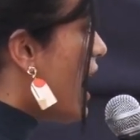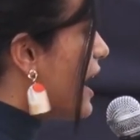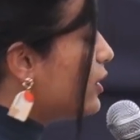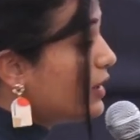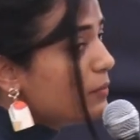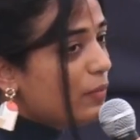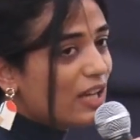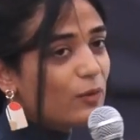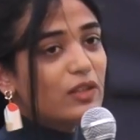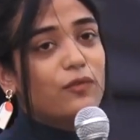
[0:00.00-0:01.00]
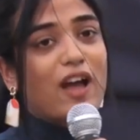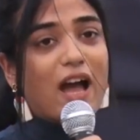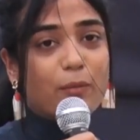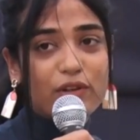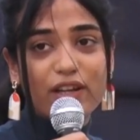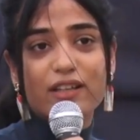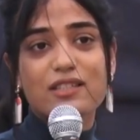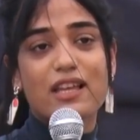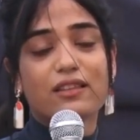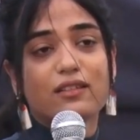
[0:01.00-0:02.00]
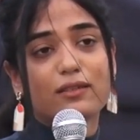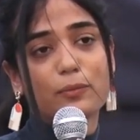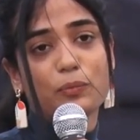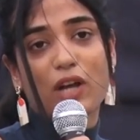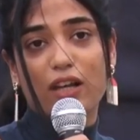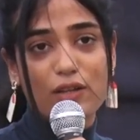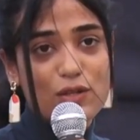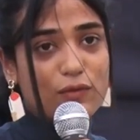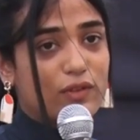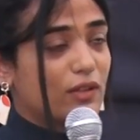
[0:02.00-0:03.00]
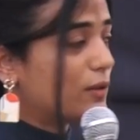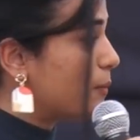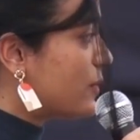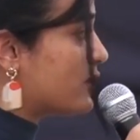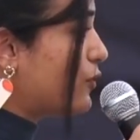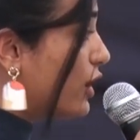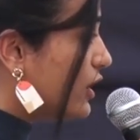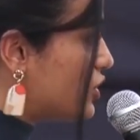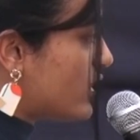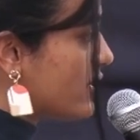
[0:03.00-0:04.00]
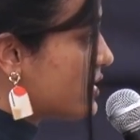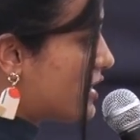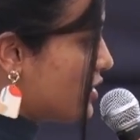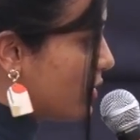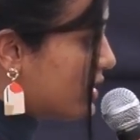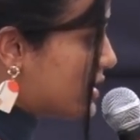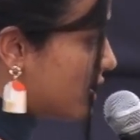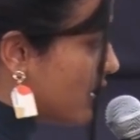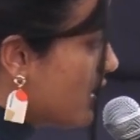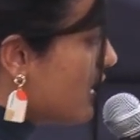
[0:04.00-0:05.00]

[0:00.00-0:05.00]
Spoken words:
and you can play with the fabrics and the colors of the furnishings, as you can see.